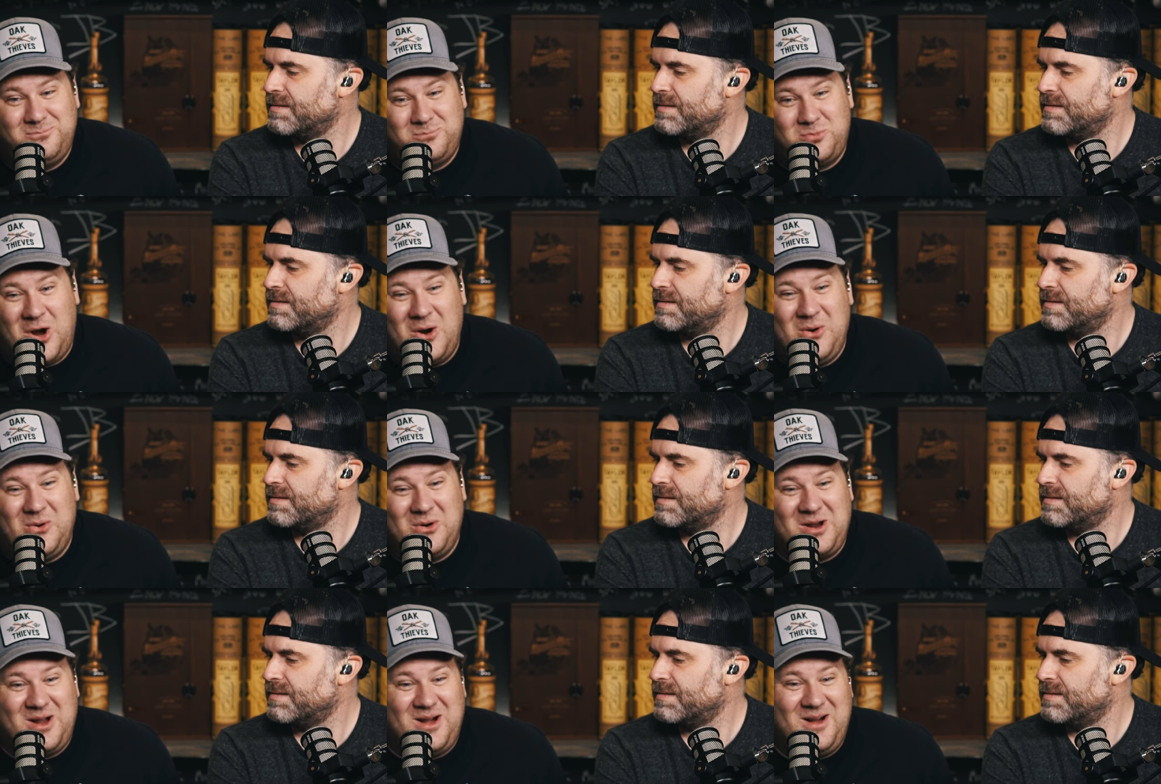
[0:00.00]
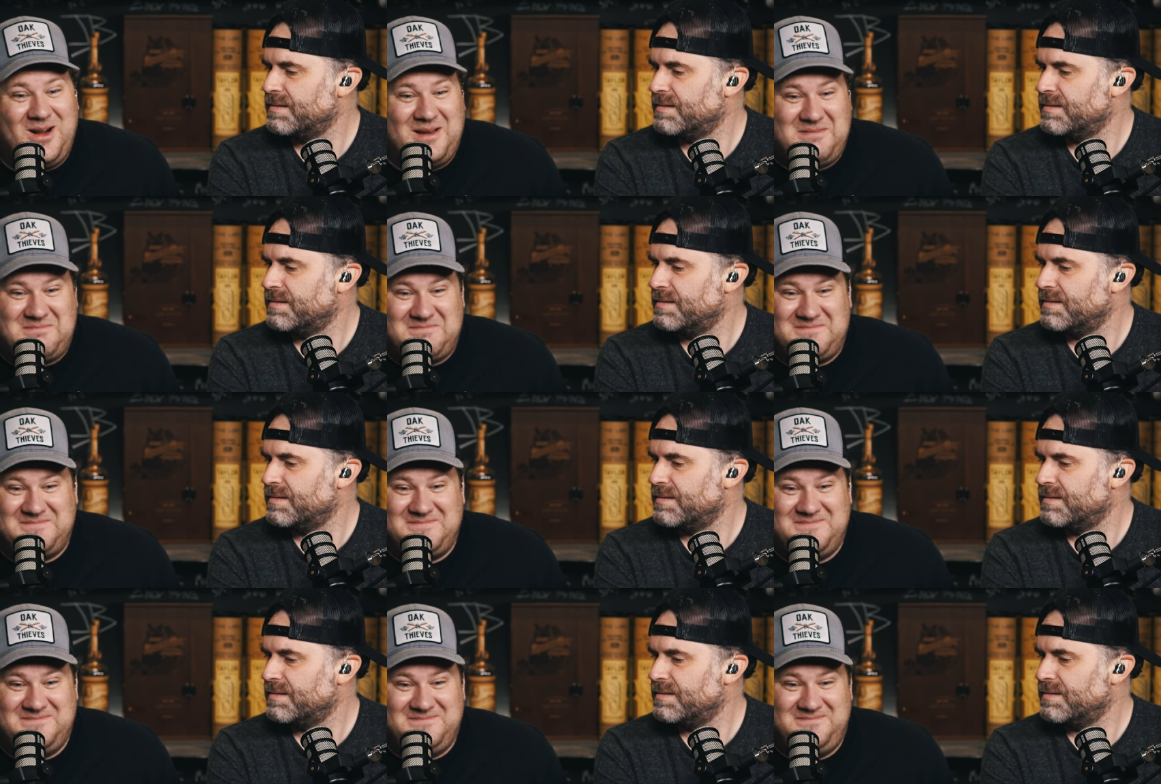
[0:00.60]
Speaker 1: Pro or con?
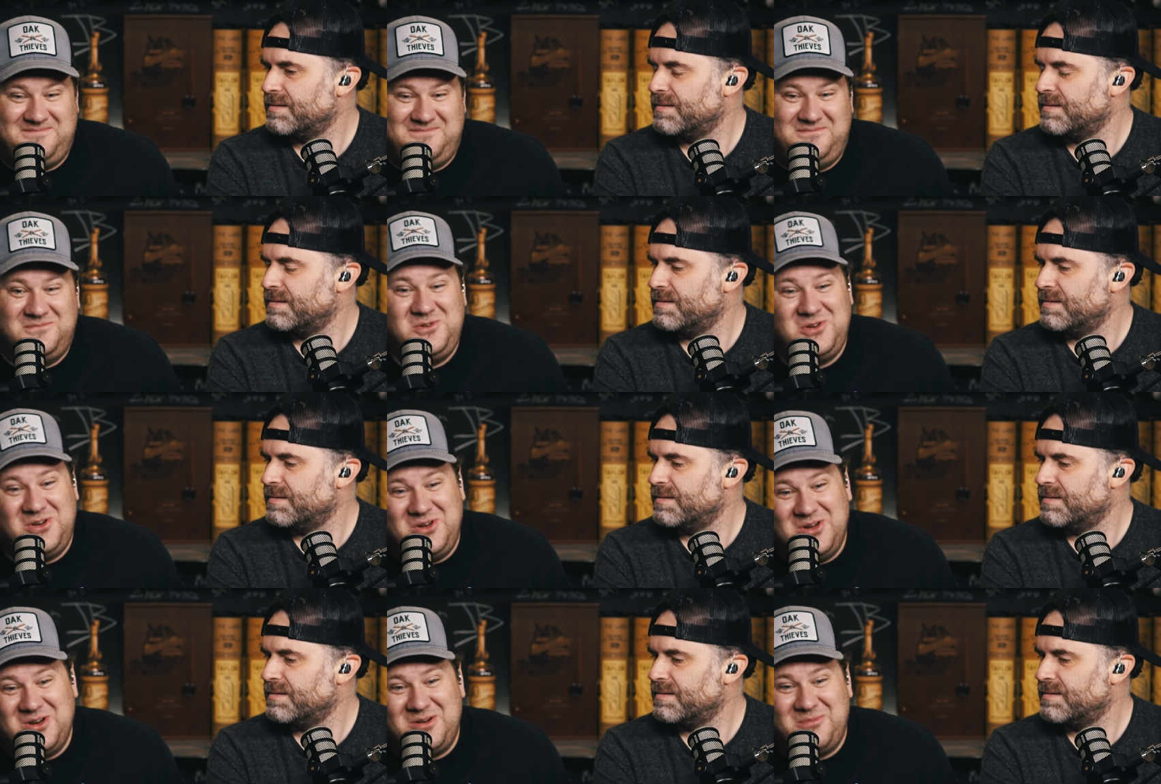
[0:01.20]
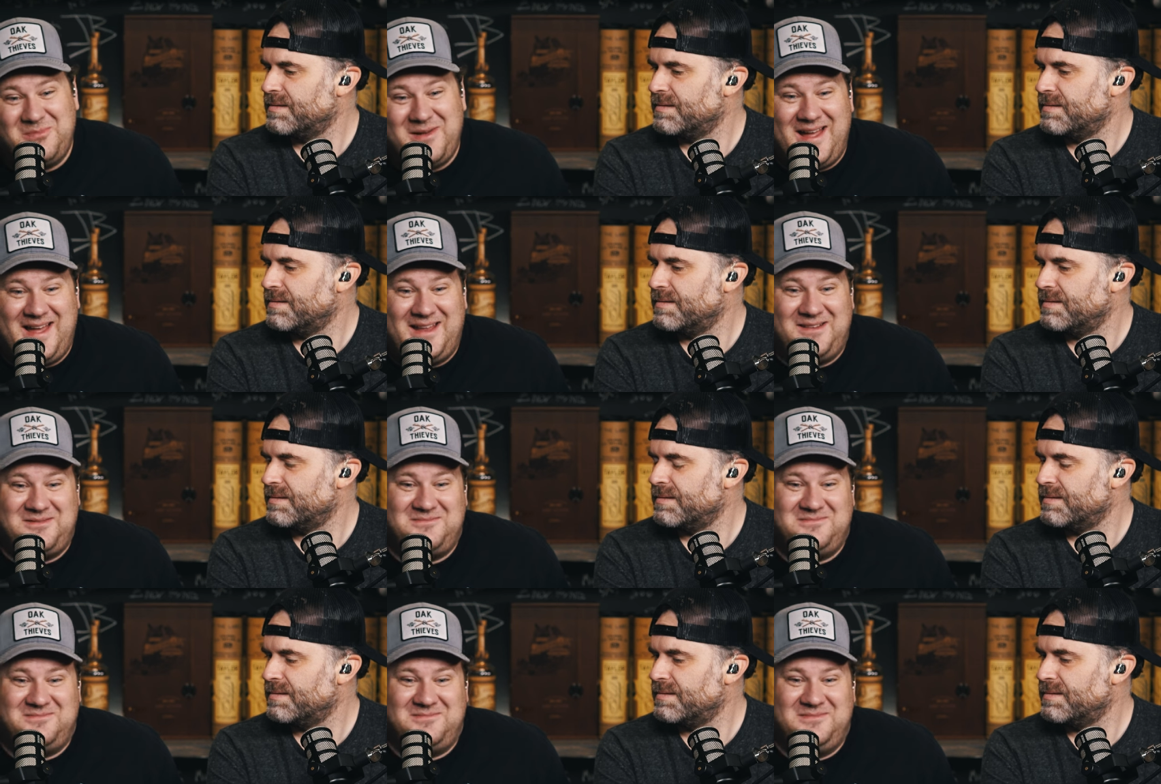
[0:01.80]
Good or bad?